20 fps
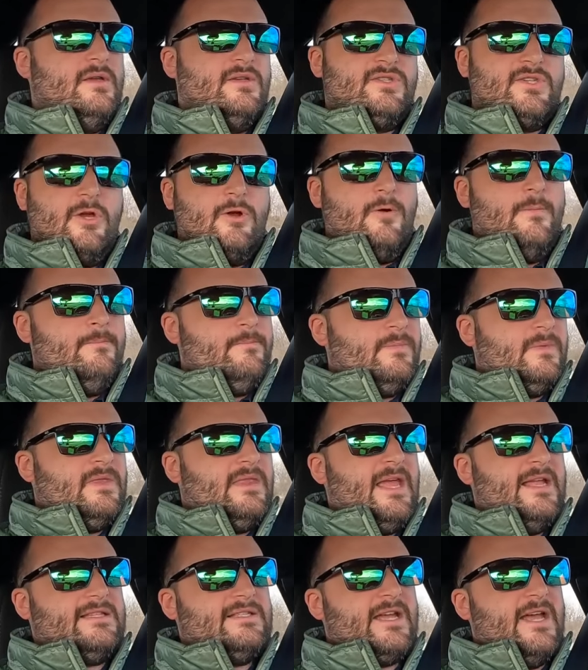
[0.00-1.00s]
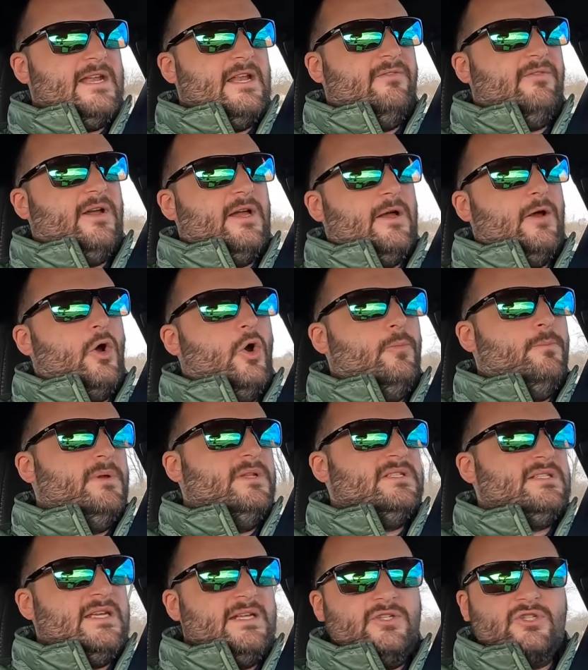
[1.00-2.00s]
So that's kind of uh,
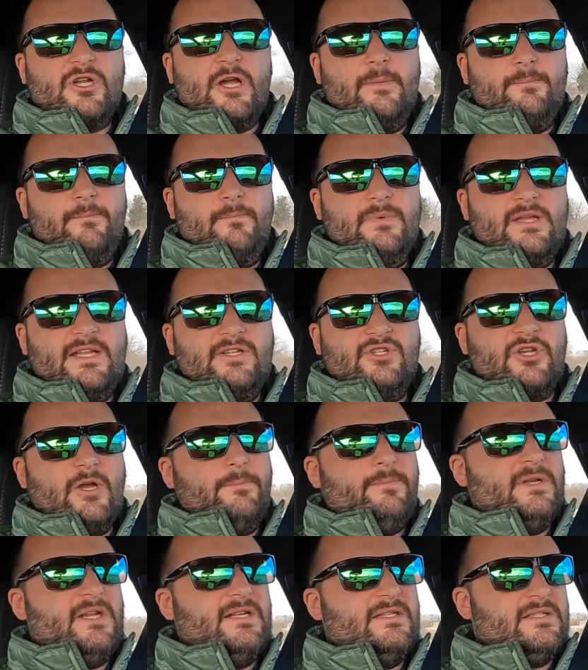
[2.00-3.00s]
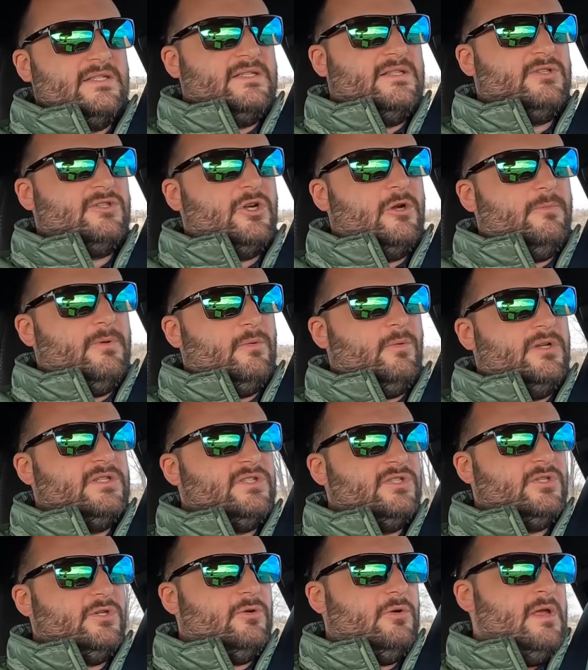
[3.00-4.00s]
open to each, com each company to determine what
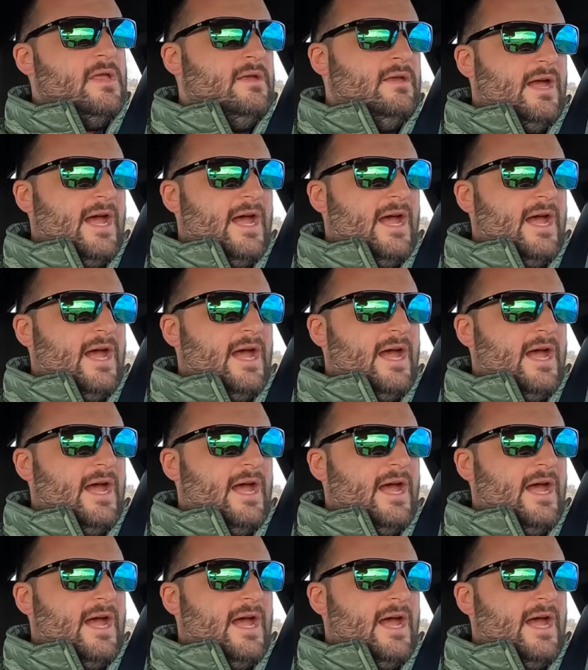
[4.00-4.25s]
to do.